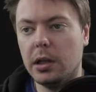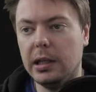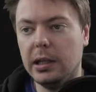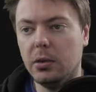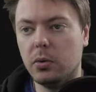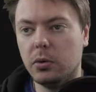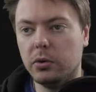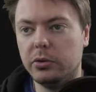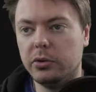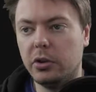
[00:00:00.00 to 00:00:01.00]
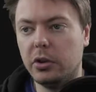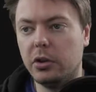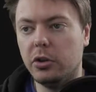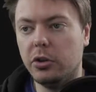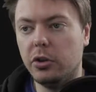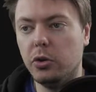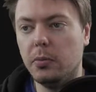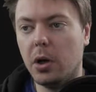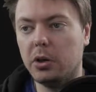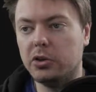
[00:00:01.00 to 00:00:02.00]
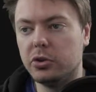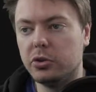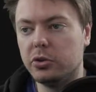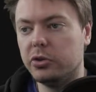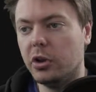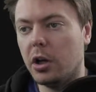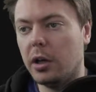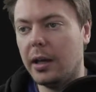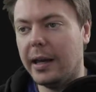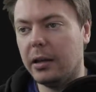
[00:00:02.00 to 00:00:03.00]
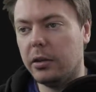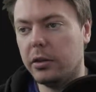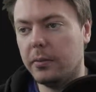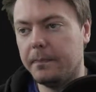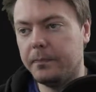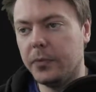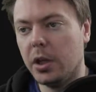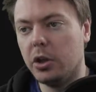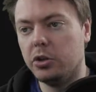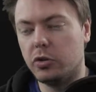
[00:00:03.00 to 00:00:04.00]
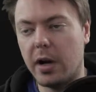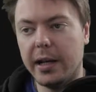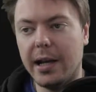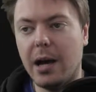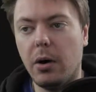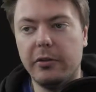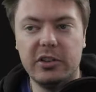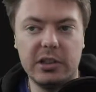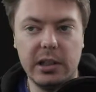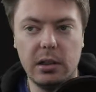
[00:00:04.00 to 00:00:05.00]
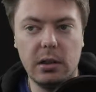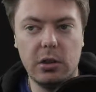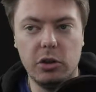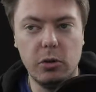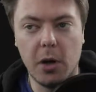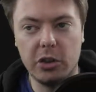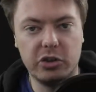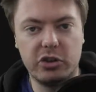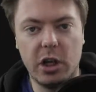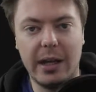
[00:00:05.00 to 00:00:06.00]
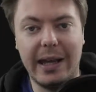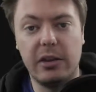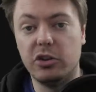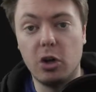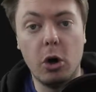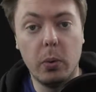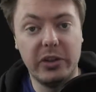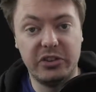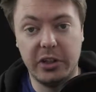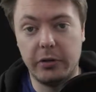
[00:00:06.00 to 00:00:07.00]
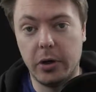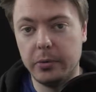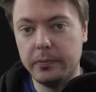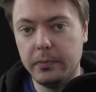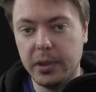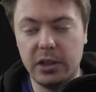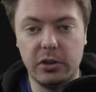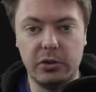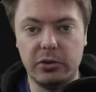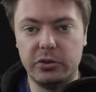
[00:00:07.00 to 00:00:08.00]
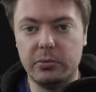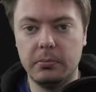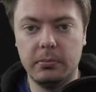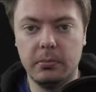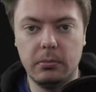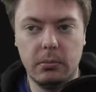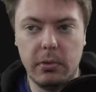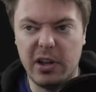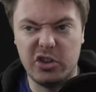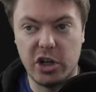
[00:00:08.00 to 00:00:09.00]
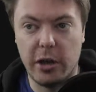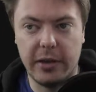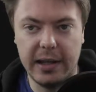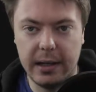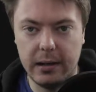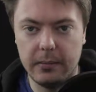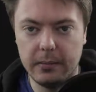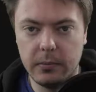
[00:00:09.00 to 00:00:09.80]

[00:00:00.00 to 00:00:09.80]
equals new modules.length. So right now, obviously, new modules.length is always 0 because there's nothing in it.